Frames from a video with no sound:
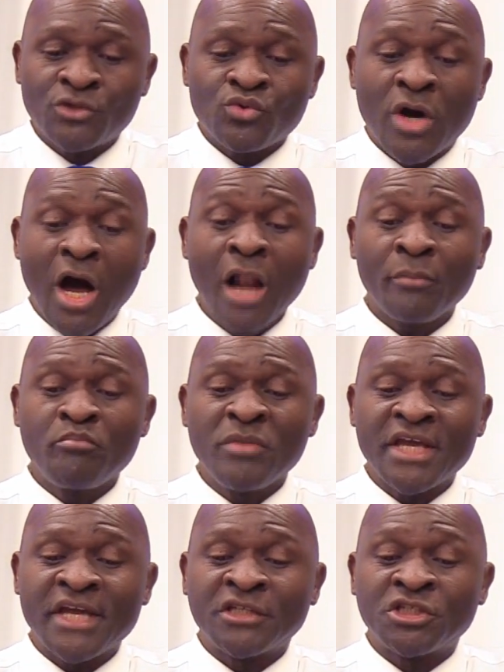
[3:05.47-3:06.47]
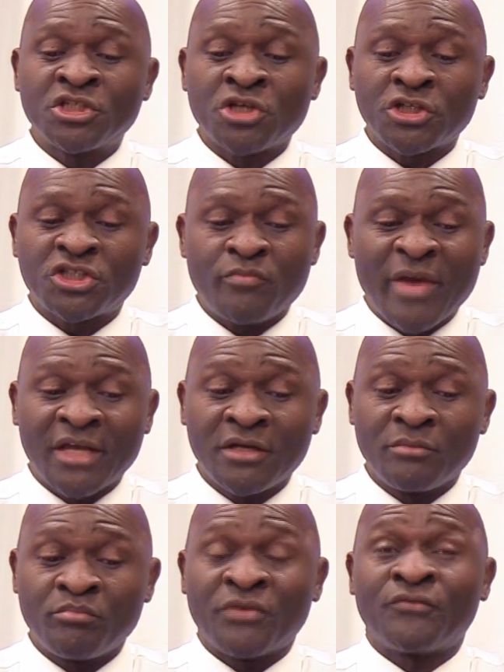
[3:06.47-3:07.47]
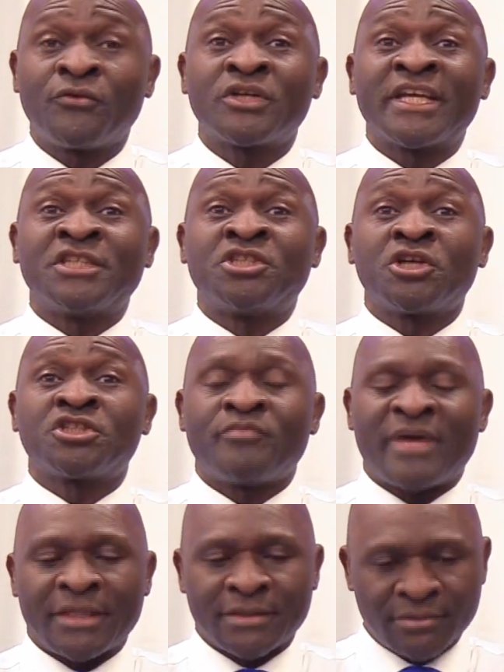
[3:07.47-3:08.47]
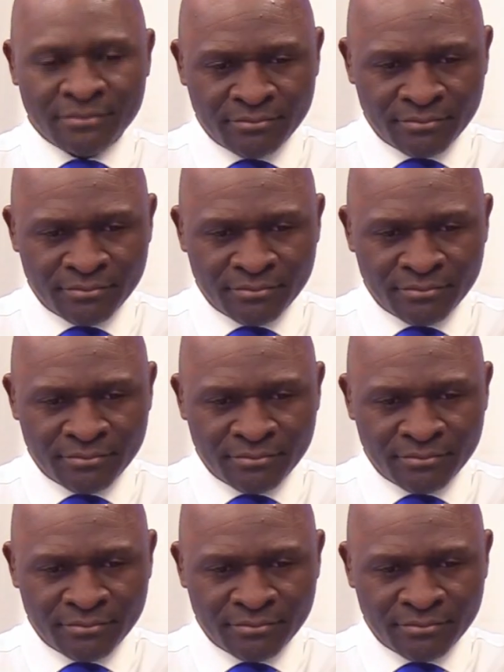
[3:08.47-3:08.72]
to help me in judgment before the judgment.